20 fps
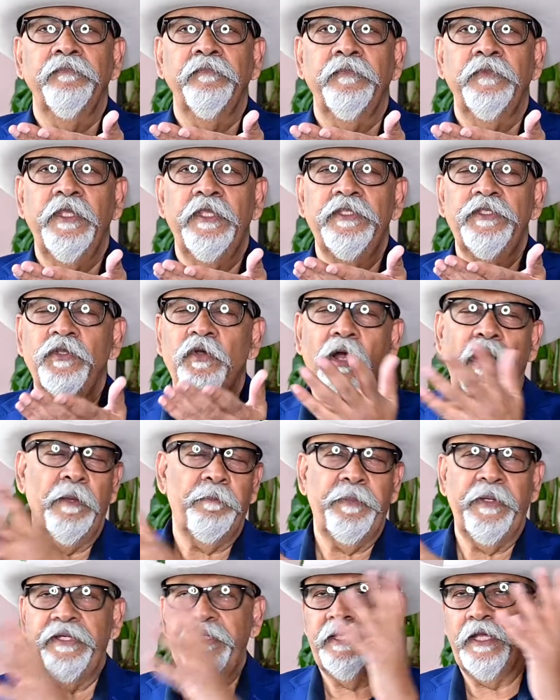There's no
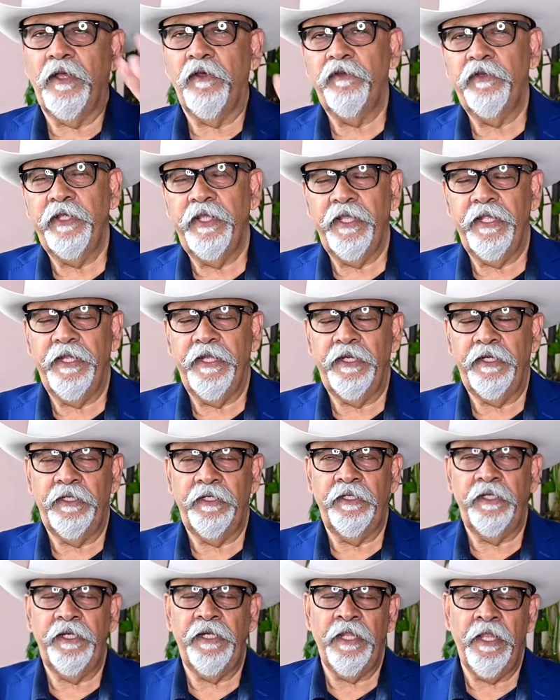up and down
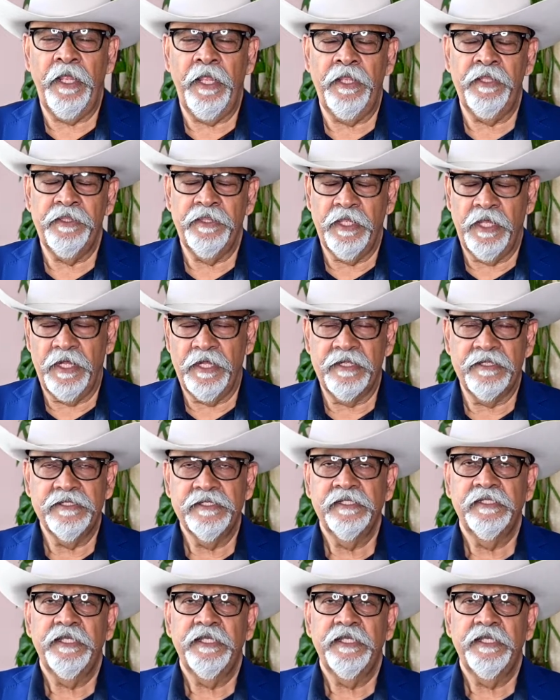in the